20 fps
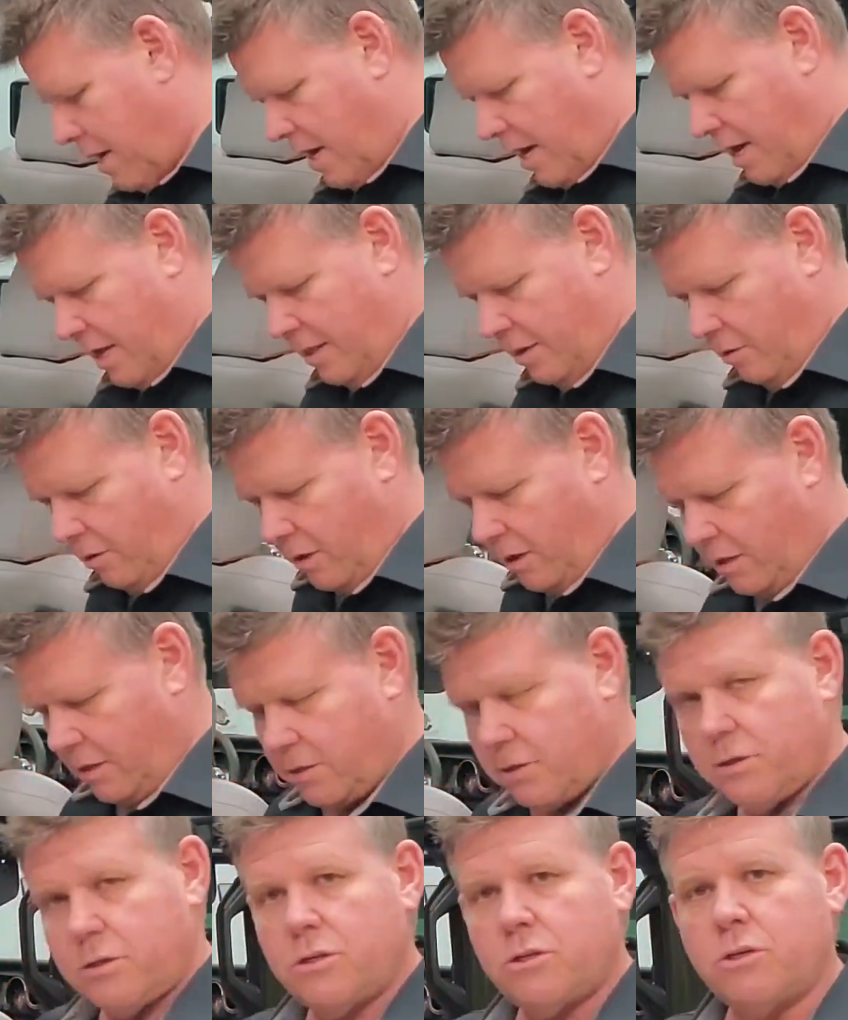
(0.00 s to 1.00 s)
And the only other
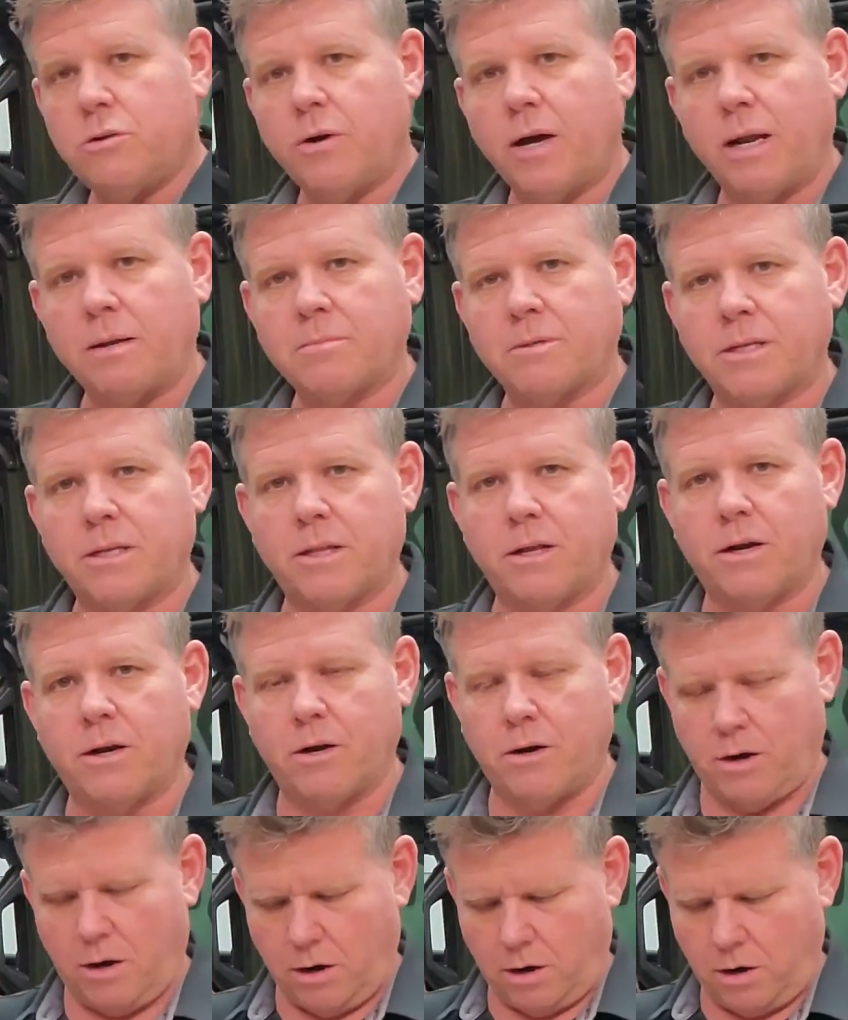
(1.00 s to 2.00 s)
2 items in
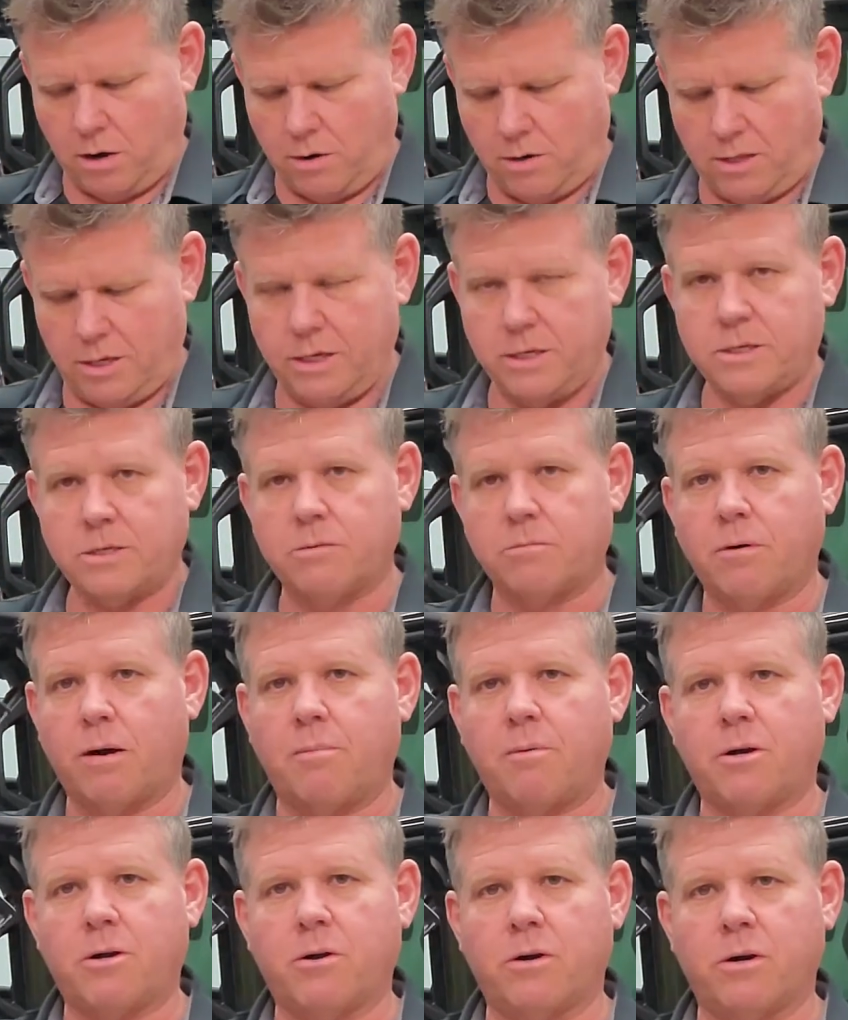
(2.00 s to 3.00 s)
there are these
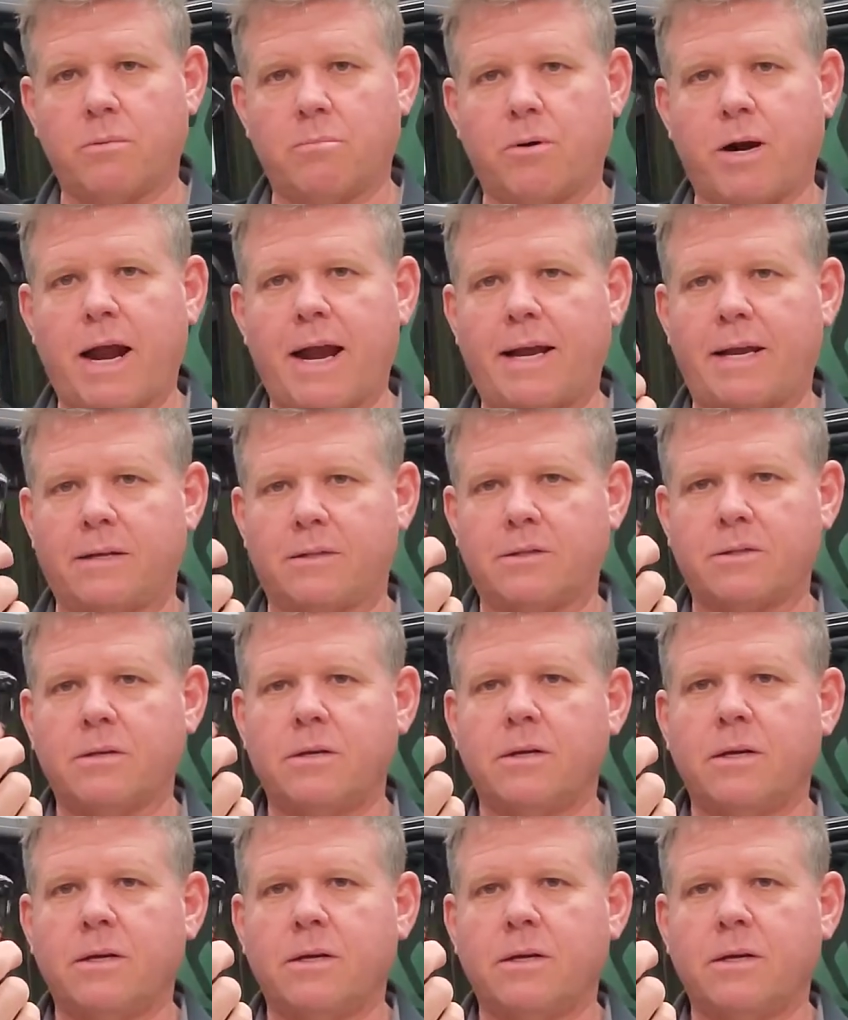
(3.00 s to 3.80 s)
rubber coated brackets.